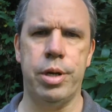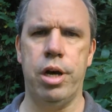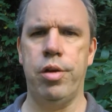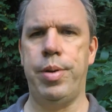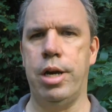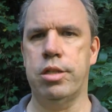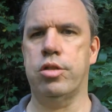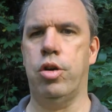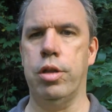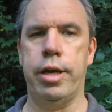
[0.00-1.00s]
but other parents
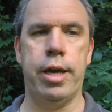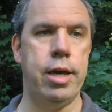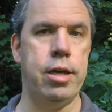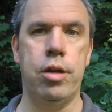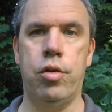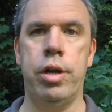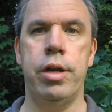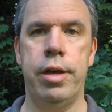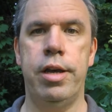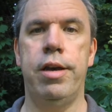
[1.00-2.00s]
thought hey, you know what,
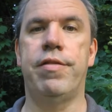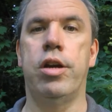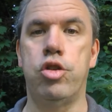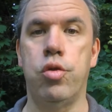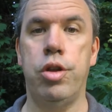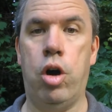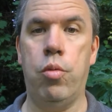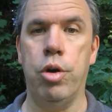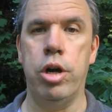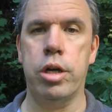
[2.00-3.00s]
if they're doing the
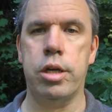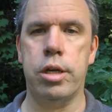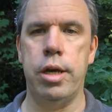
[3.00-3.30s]
homework